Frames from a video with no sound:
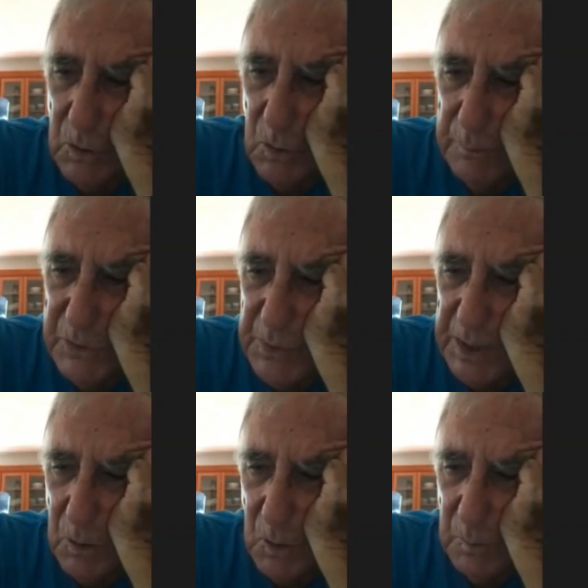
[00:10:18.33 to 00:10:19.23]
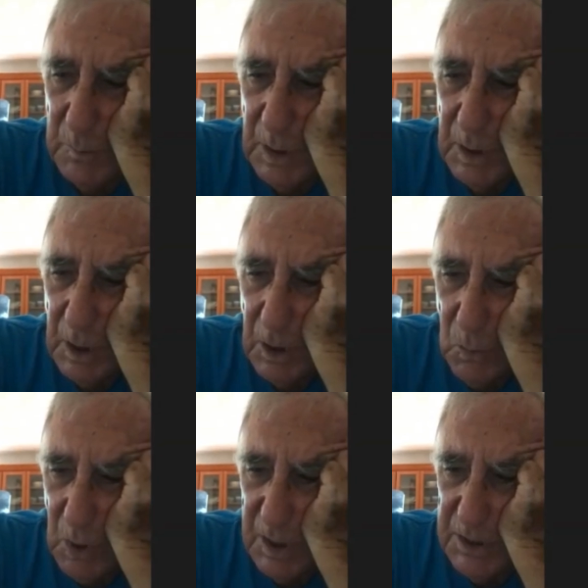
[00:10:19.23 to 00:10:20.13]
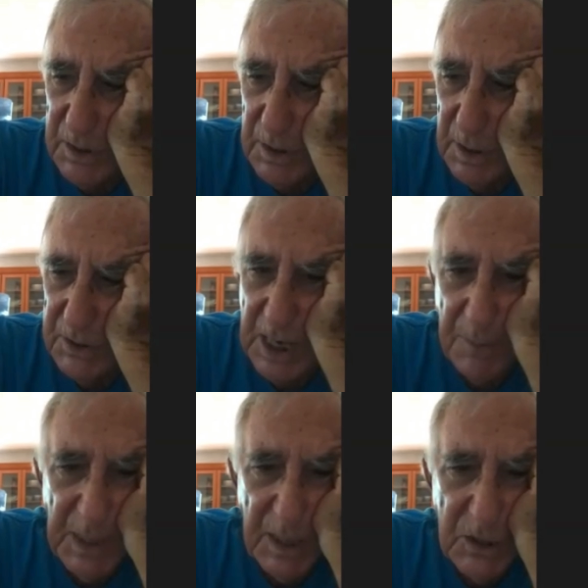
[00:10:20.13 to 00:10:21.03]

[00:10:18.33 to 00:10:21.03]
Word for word: Home Sweet Home was the Japanese.